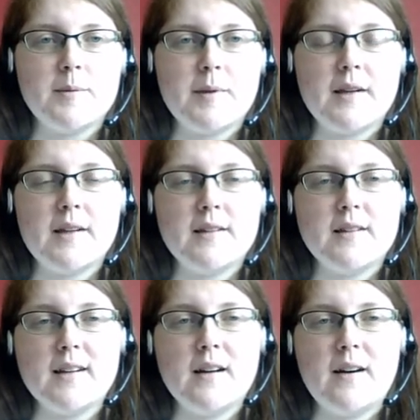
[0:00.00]
because
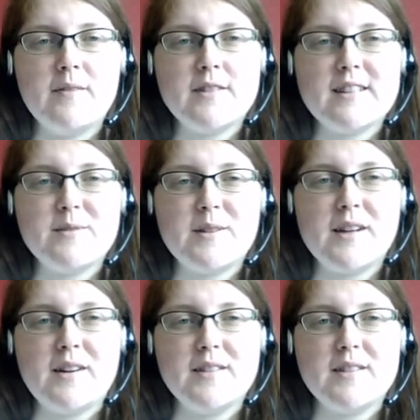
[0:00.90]
I can't resist when I
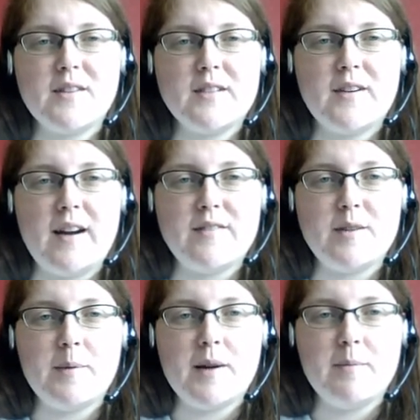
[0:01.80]
go on sale, so I have
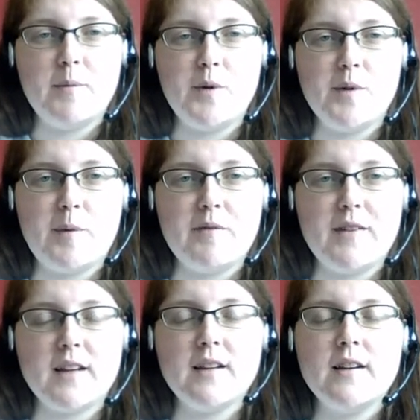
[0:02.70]
to buy more than one thing.